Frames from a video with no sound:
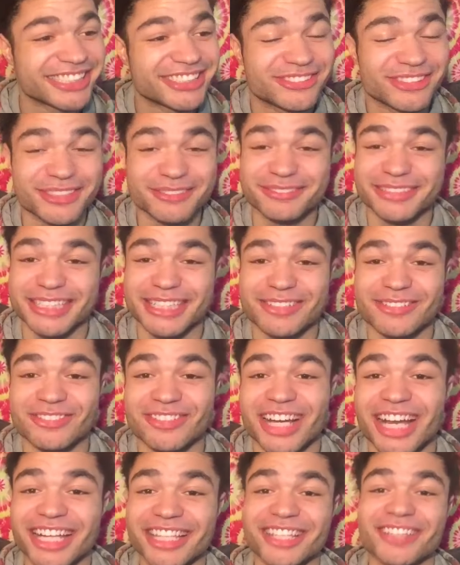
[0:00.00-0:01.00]
Dream
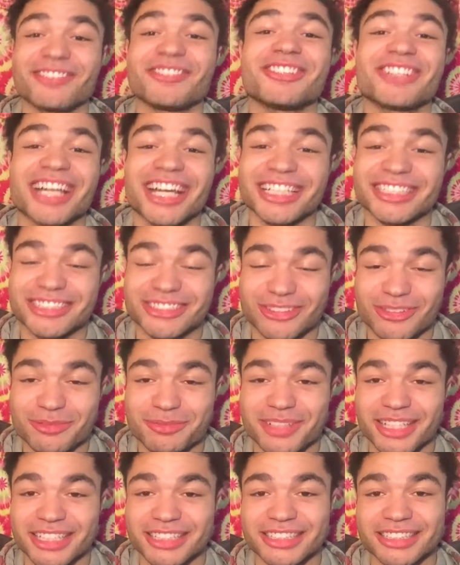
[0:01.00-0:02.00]
Team, I love you guys so
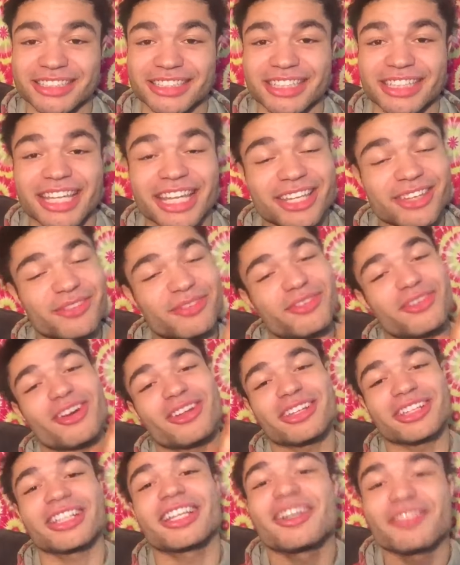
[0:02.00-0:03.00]
much. Thank you for
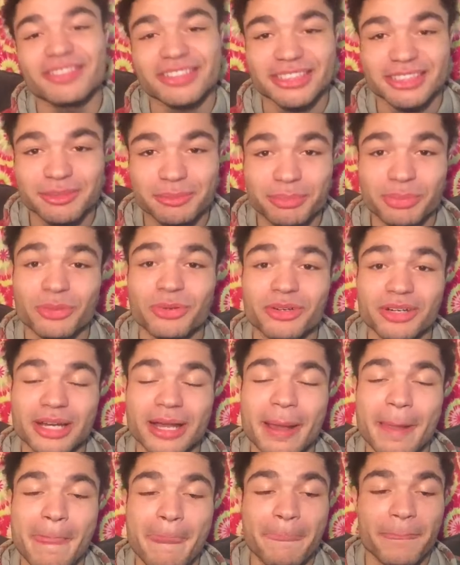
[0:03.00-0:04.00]
all the love and
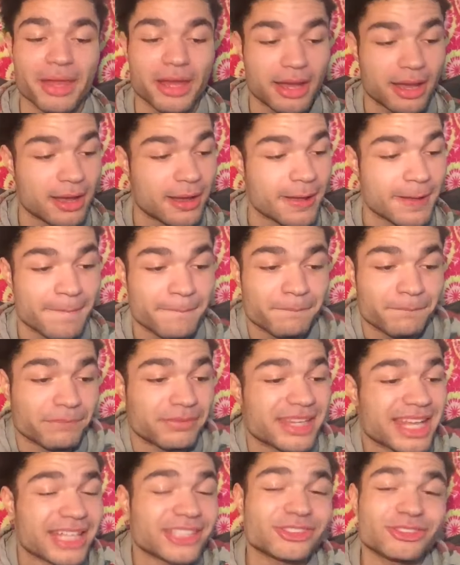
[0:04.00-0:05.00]
support.
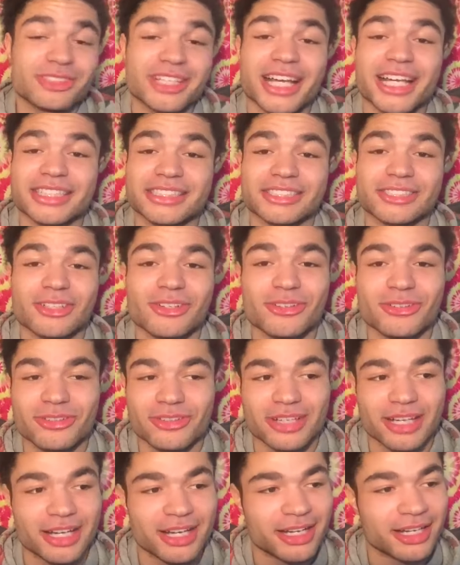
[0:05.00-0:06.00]
As you guys
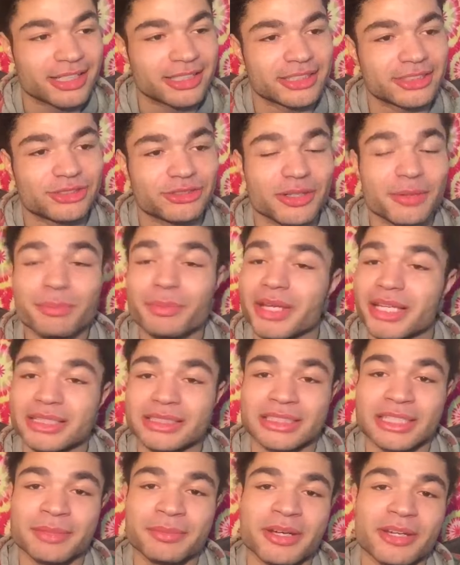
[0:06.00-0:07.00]
know, the Dream
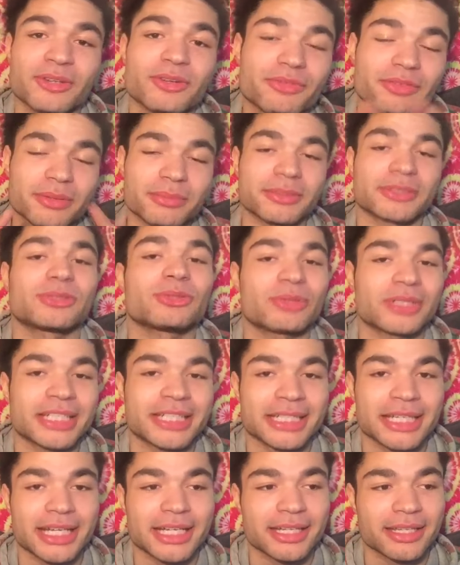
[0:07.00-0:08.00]
Bands come out November
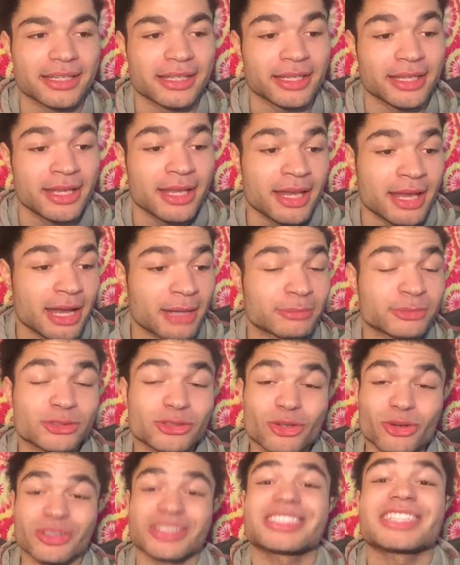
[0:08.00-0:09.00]
29th. I'm
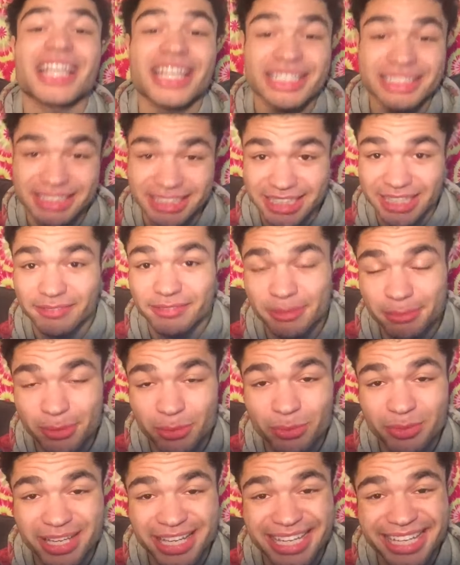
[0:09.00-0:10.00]
so excited to give them
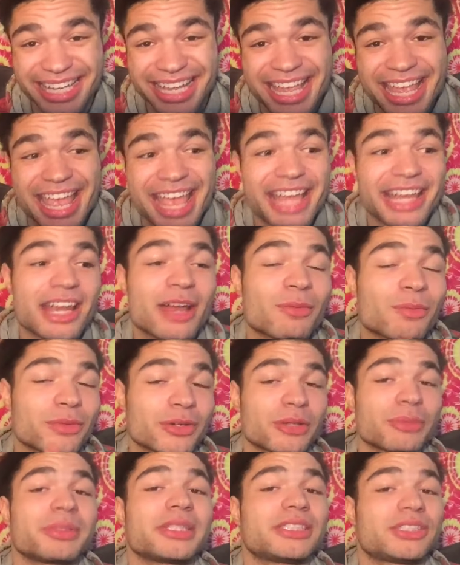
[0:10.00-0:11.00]
away, and I
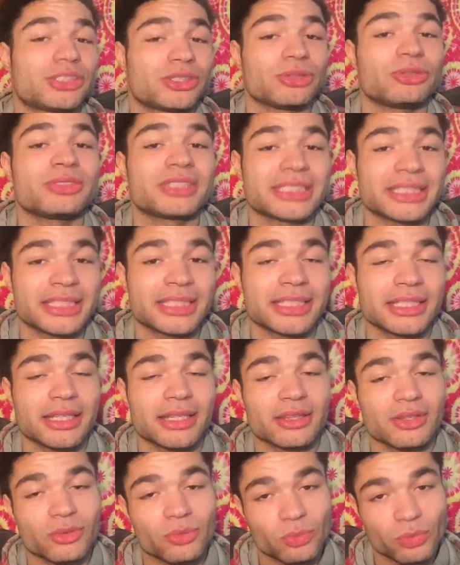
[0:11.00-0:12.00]
will be
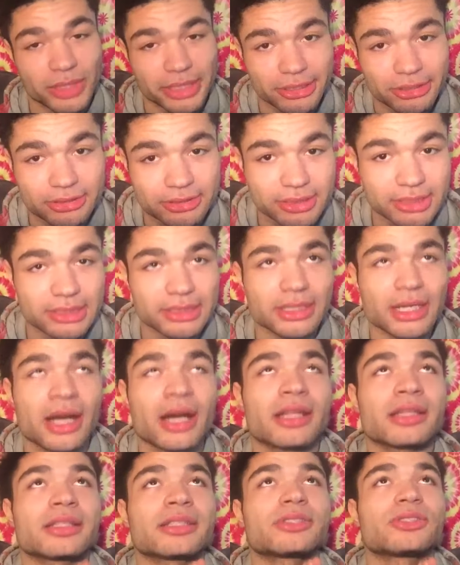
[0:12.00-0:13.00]
choosing the winners
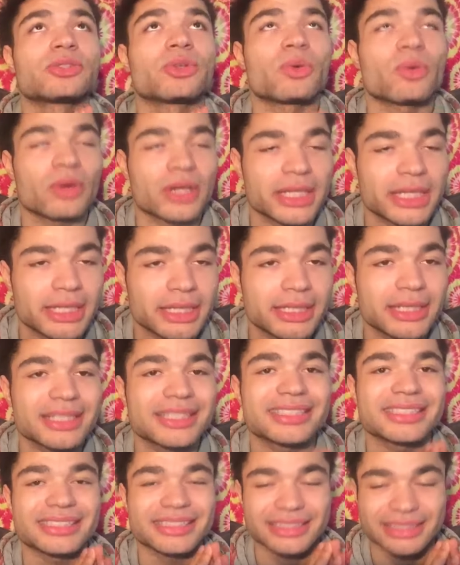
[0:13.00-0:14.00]
on the
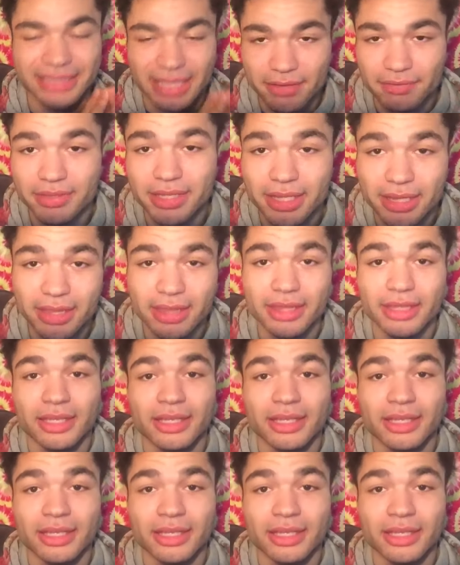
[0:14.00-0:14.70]
27th.